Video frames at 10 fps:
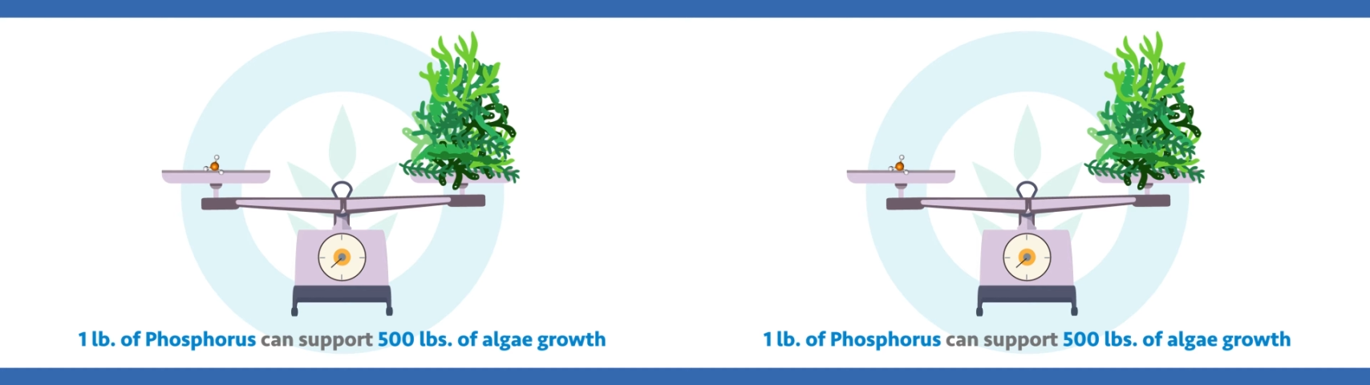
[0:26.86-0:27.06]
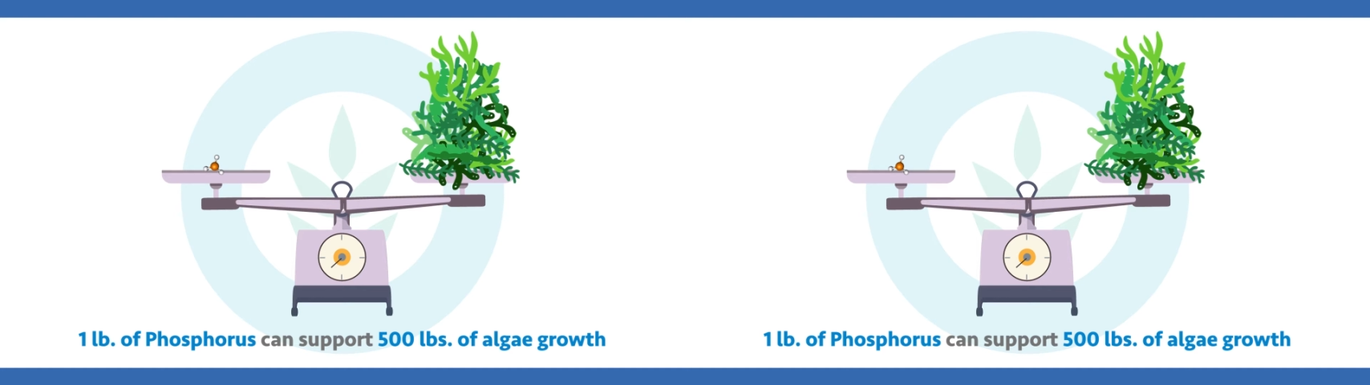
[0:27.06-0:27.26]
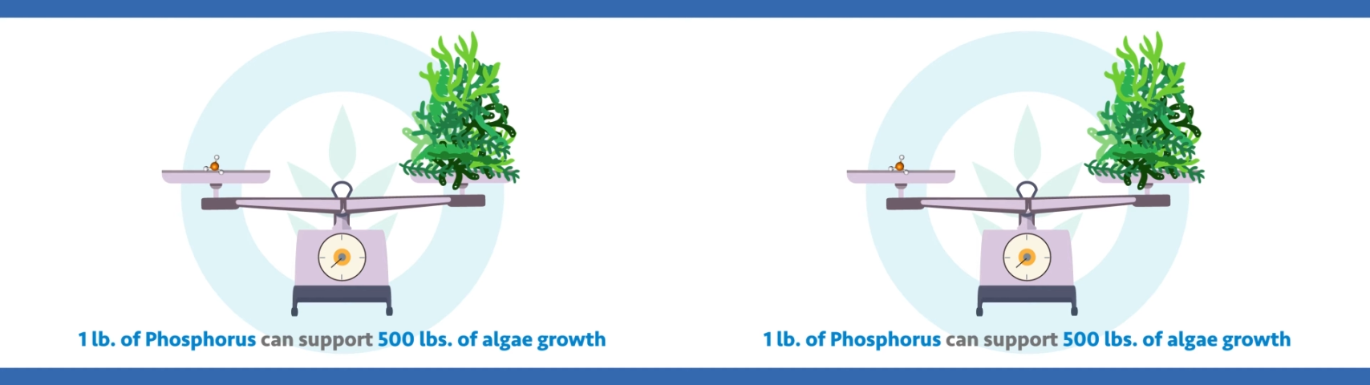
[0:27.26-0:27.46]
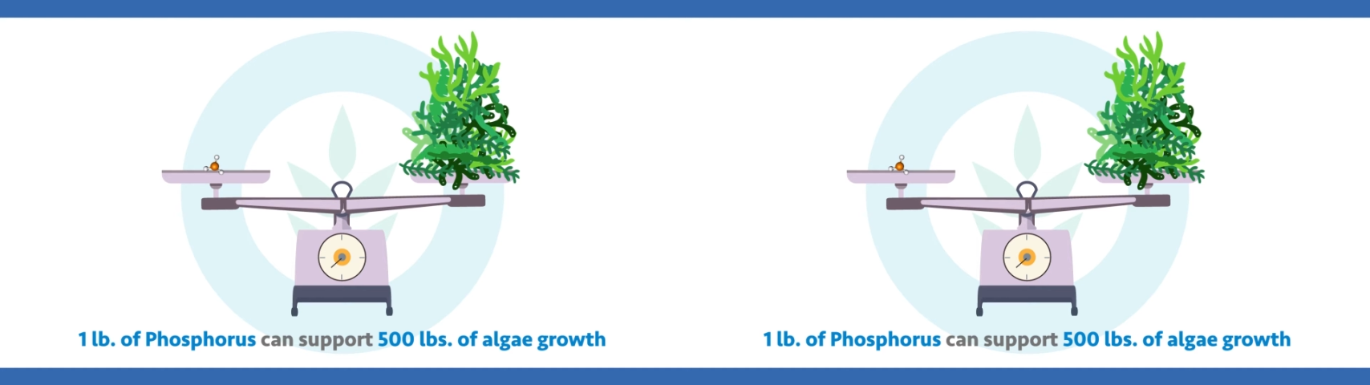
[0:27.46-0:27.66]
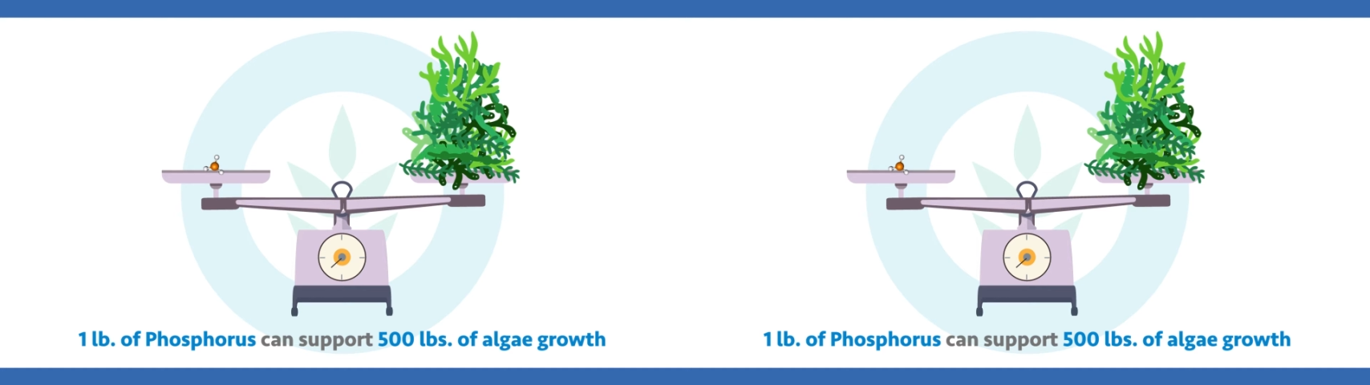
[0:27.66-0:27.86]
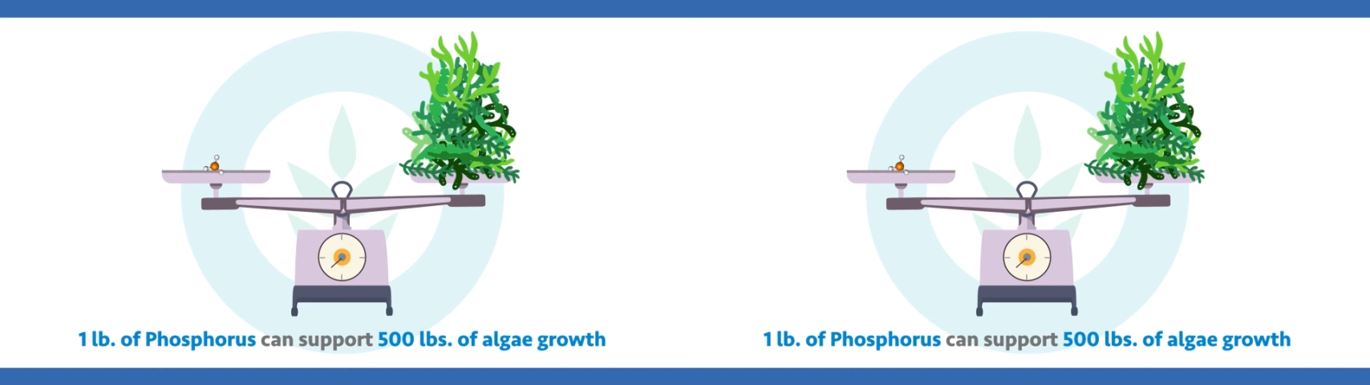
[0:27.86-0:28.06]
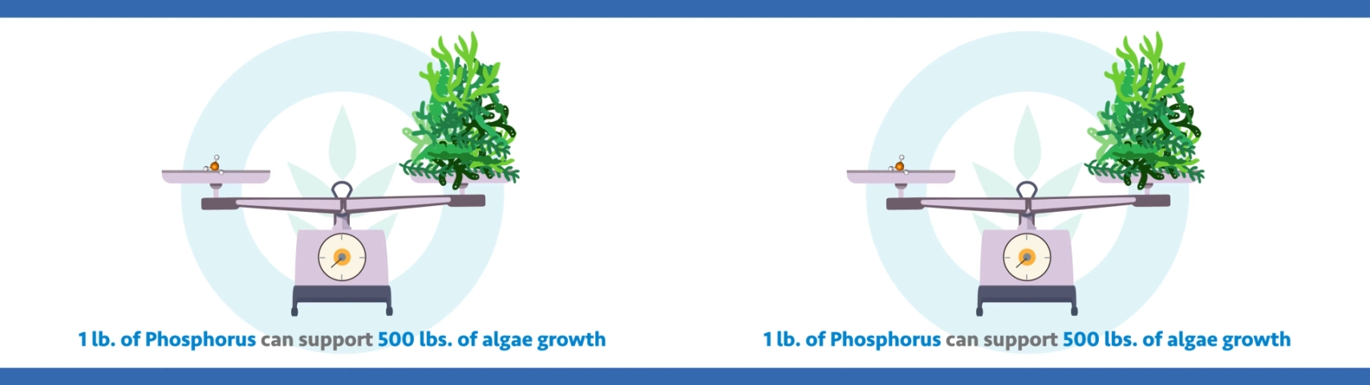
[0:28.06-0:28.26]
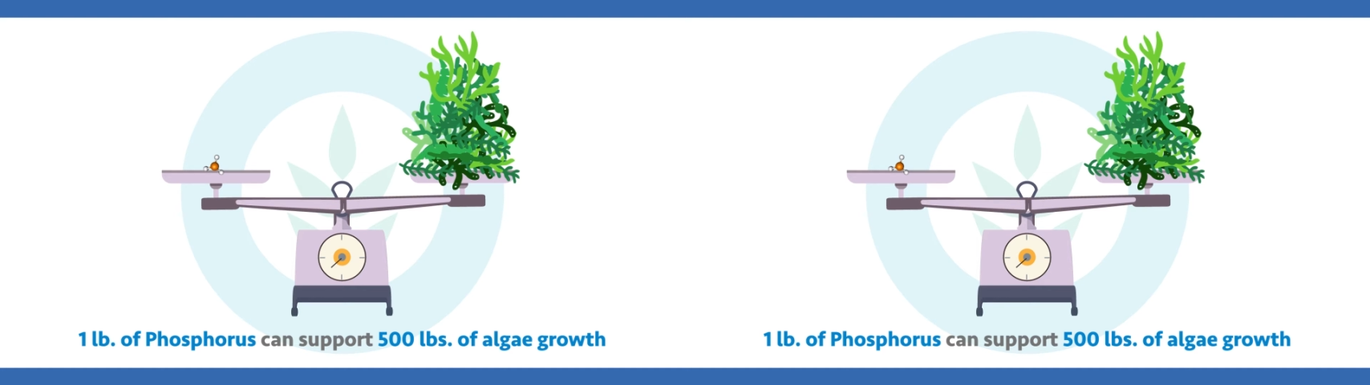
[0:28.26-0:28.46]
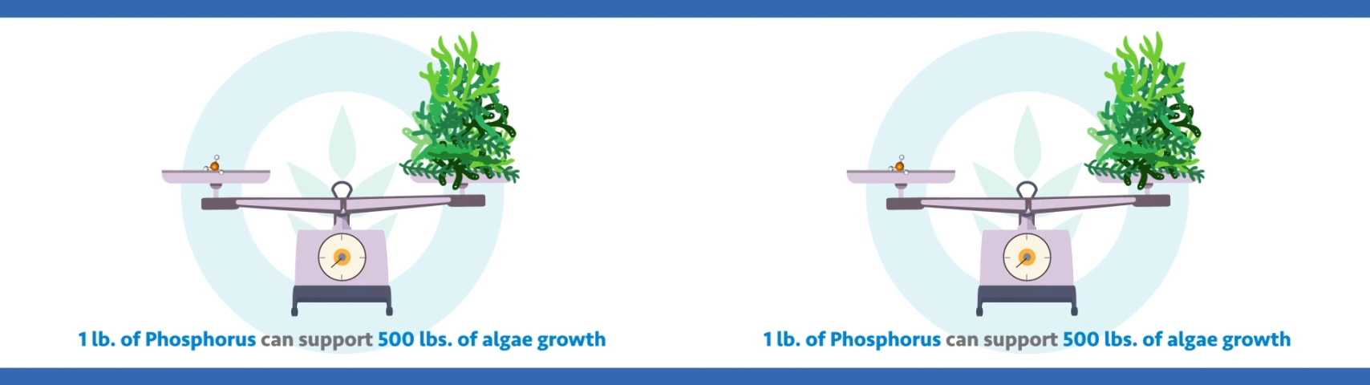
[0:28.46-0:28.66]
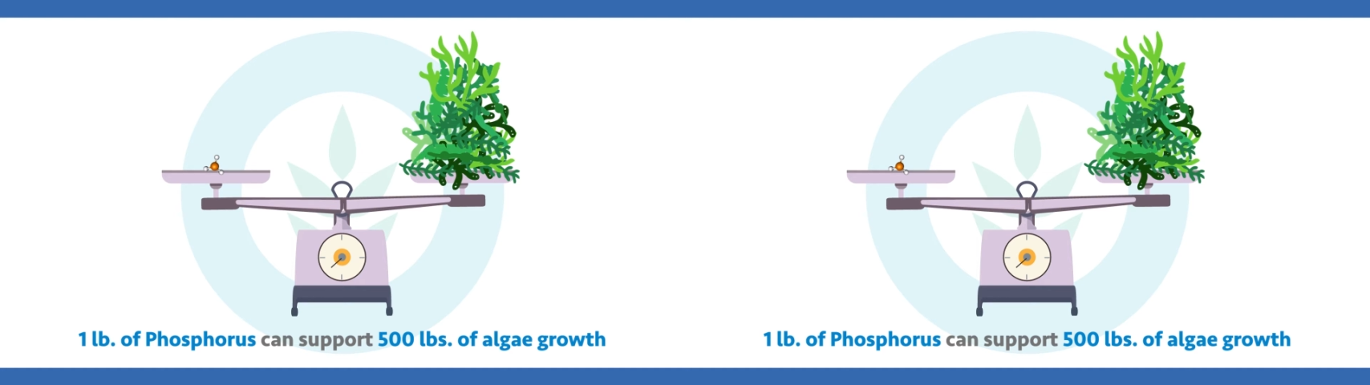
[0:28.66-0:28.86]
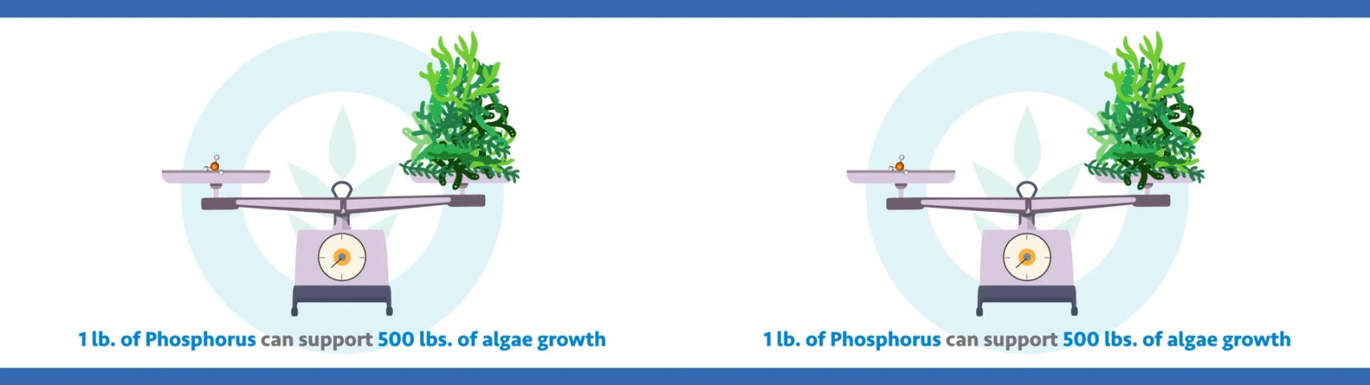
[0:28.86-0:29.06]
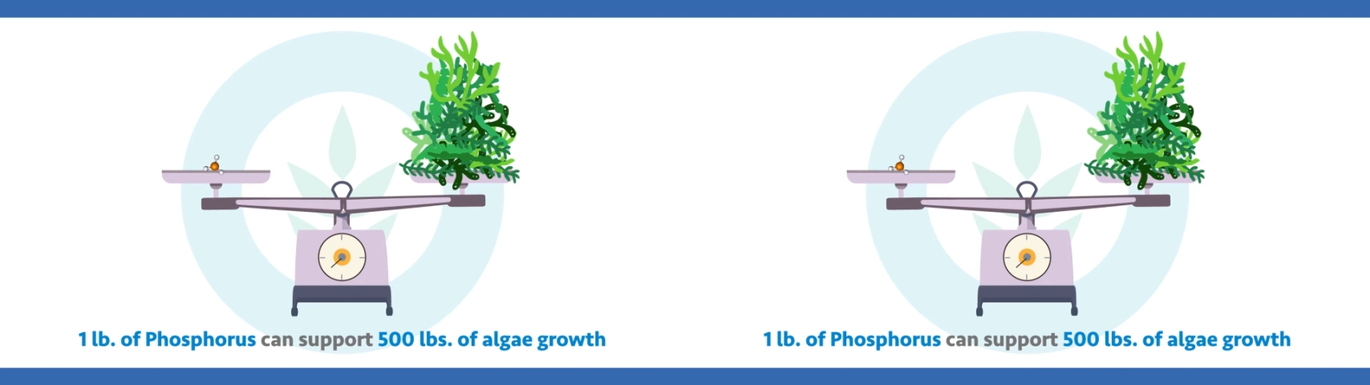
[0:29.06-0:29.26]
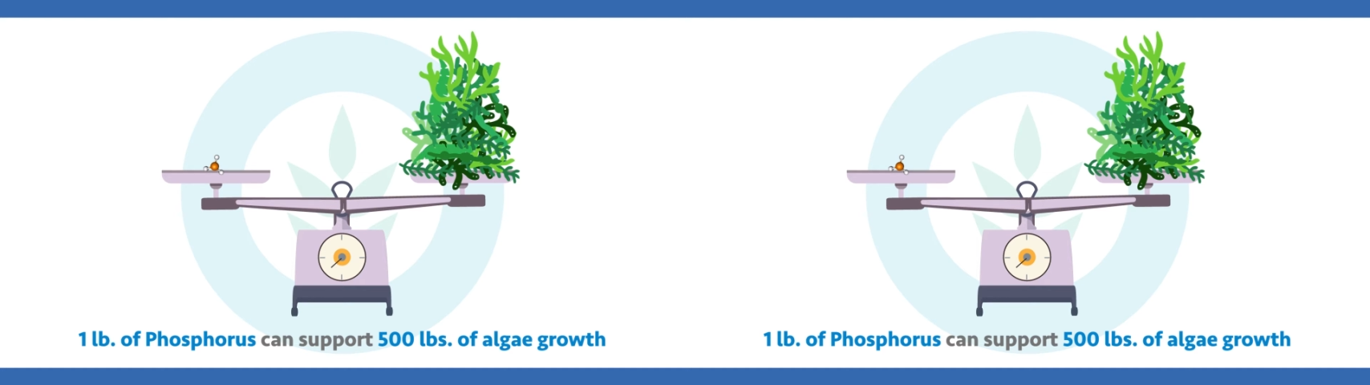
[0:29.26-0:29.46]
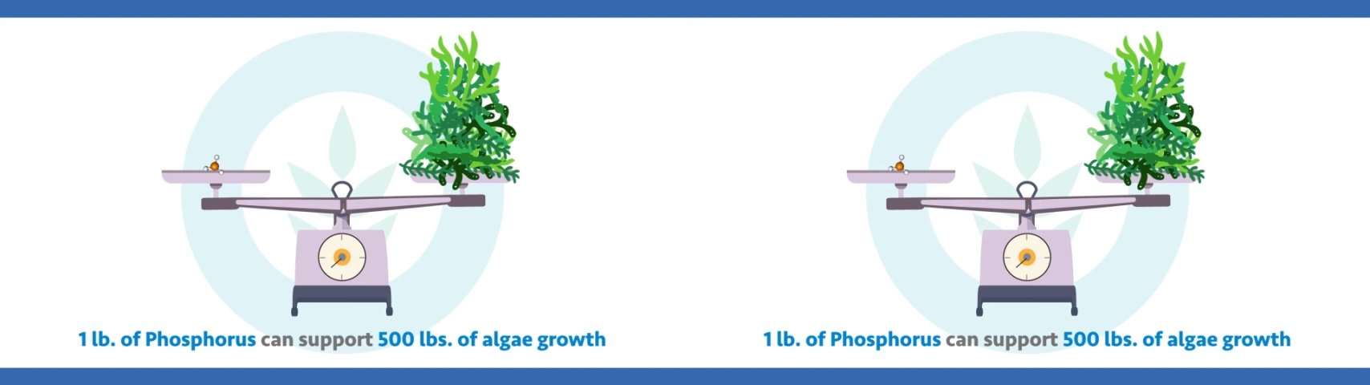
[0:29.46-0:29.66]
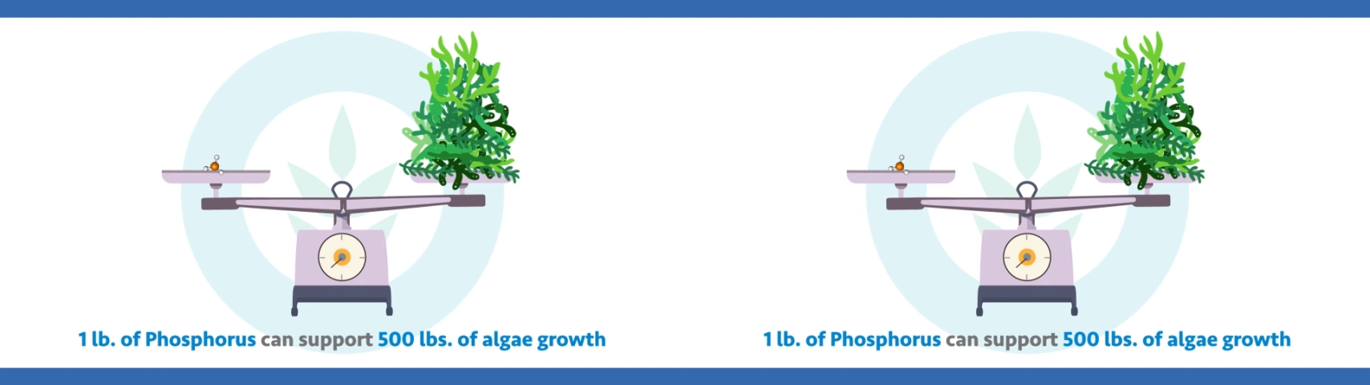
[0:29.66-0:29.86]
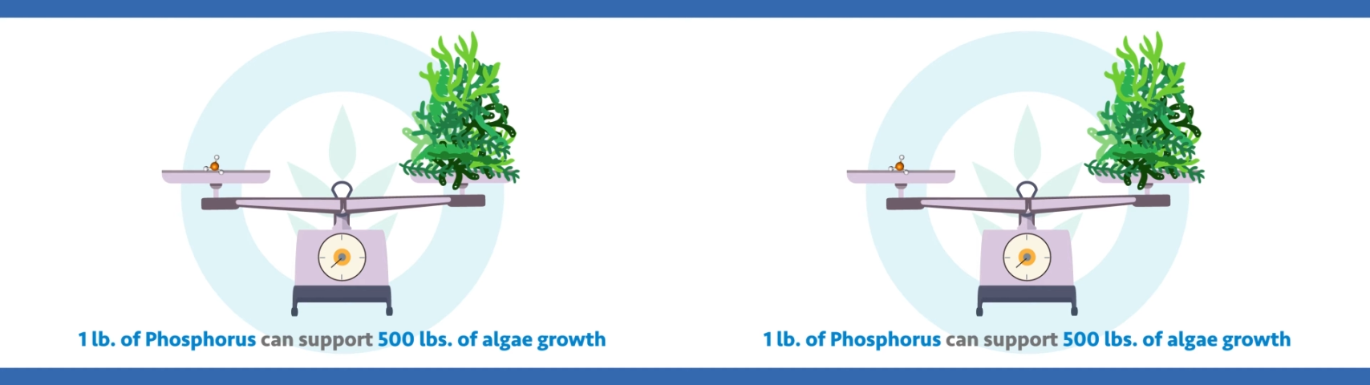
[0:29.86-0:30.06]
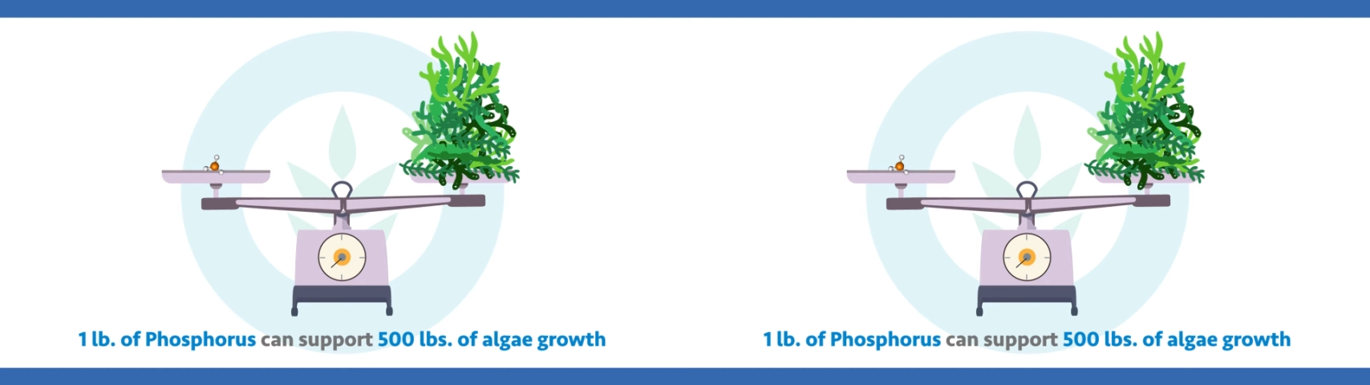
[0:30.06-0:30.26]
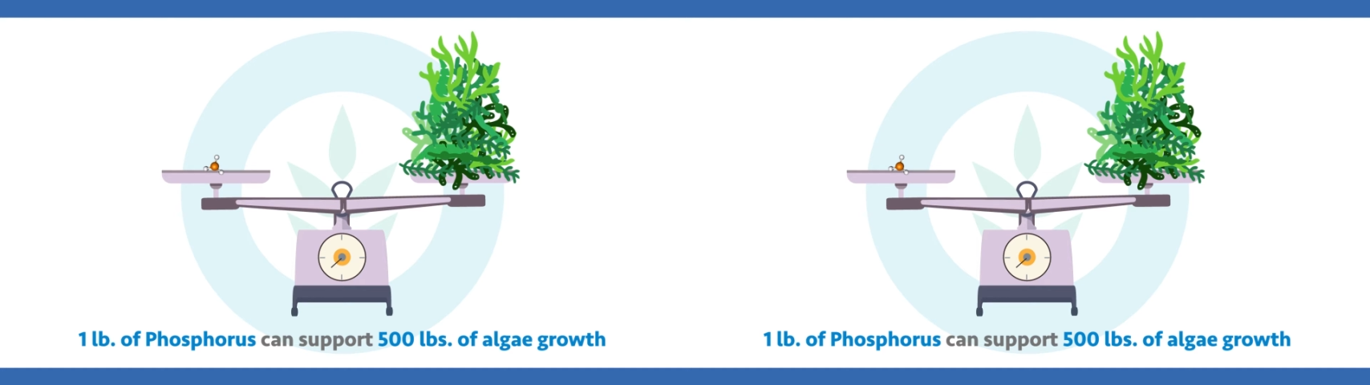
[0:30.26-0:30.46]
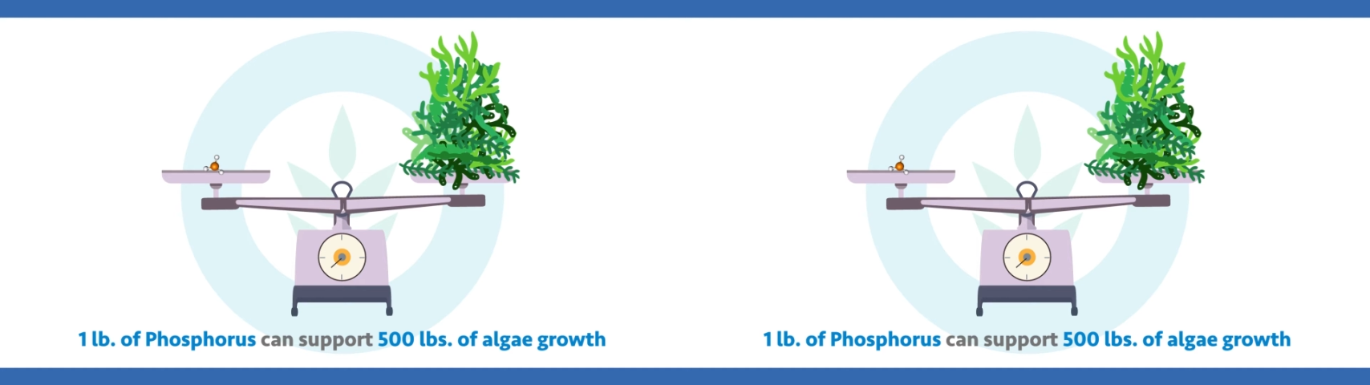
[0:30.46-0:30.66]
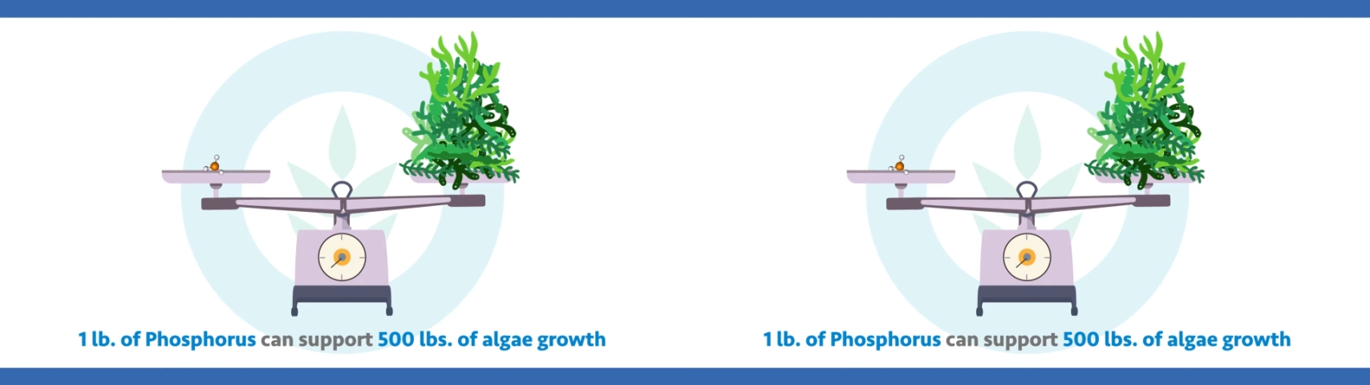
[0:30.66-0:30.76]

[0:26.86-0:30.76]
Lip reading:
Nobody's mouth can be seen.